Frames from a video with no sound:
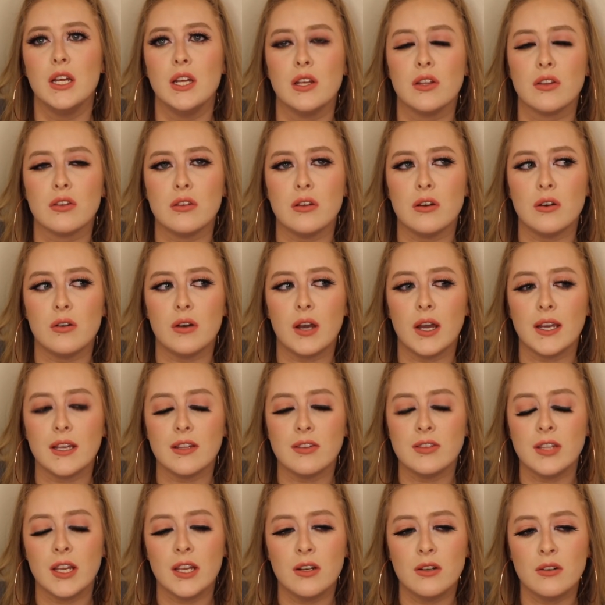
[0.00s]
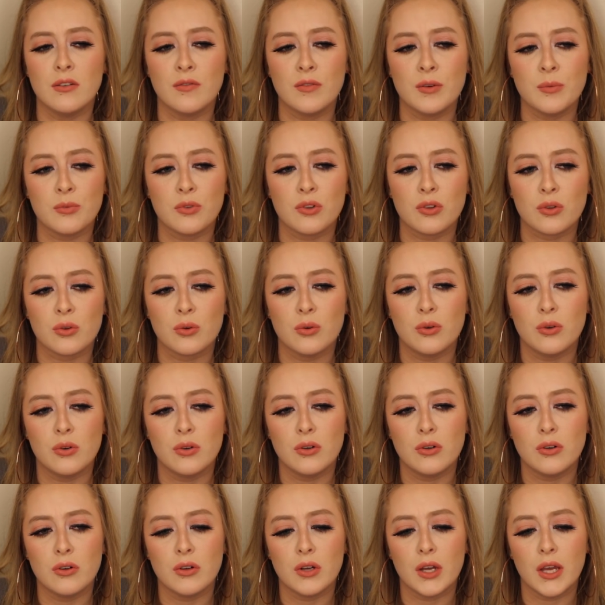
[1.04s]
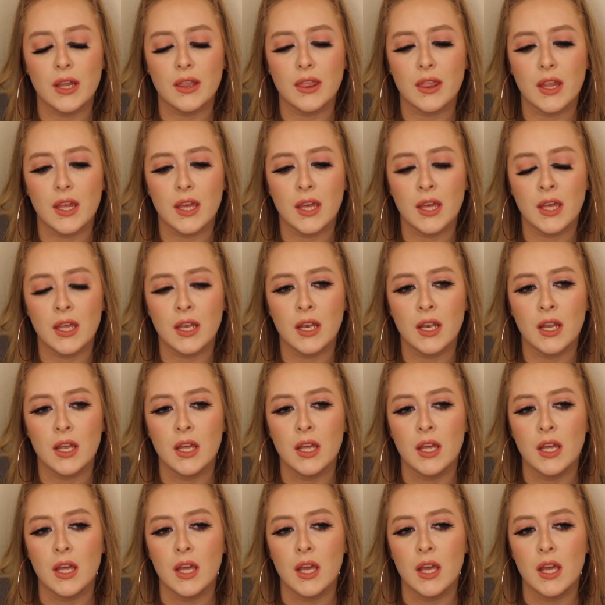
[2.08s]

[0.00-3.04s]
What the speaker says: So I stayed home from school, and then